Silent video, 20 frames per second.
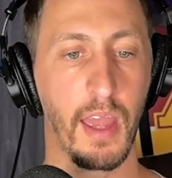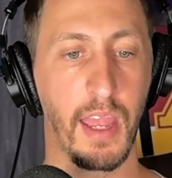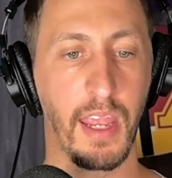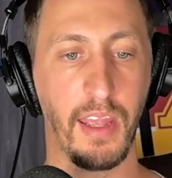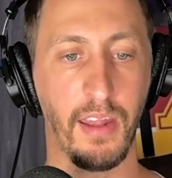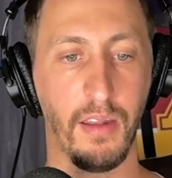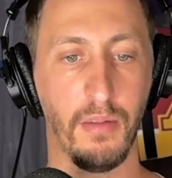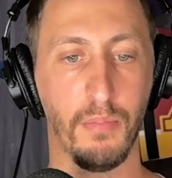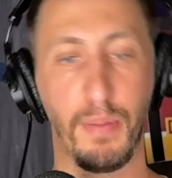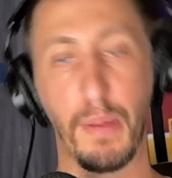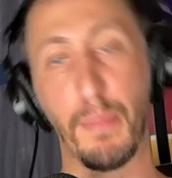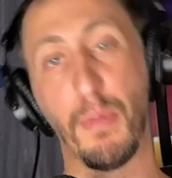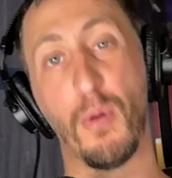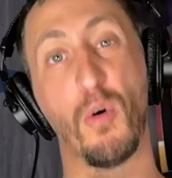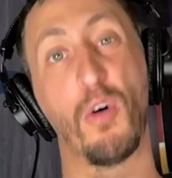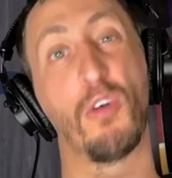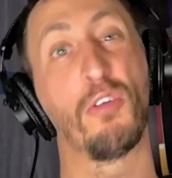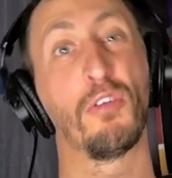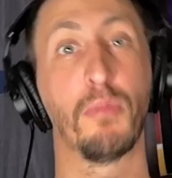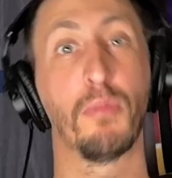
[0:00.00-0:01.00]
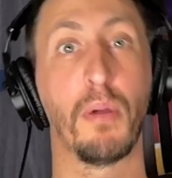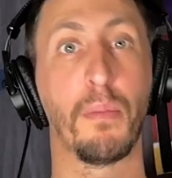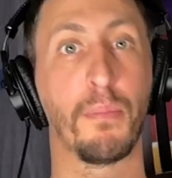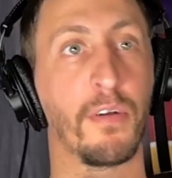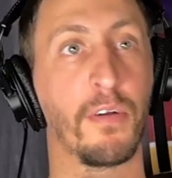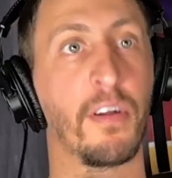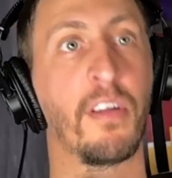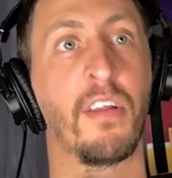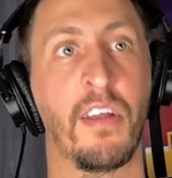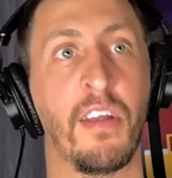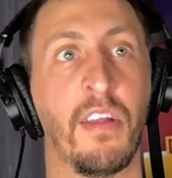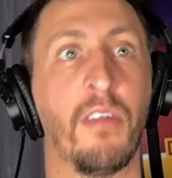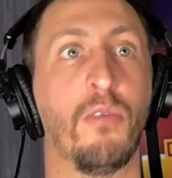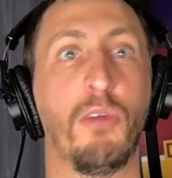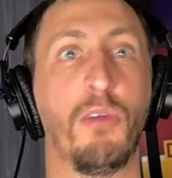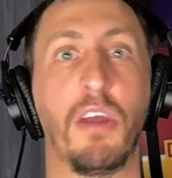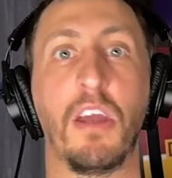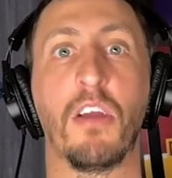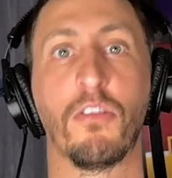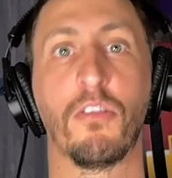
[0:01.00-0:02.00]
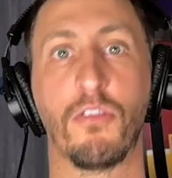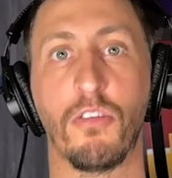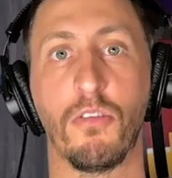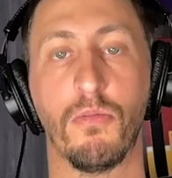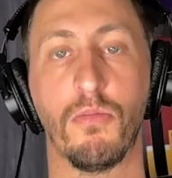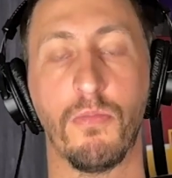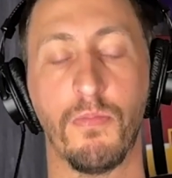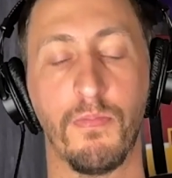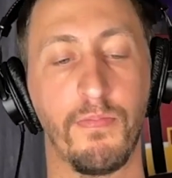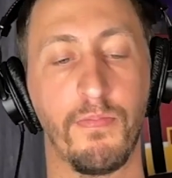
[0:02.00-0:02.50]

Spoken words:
And people won't remember it in a week or two.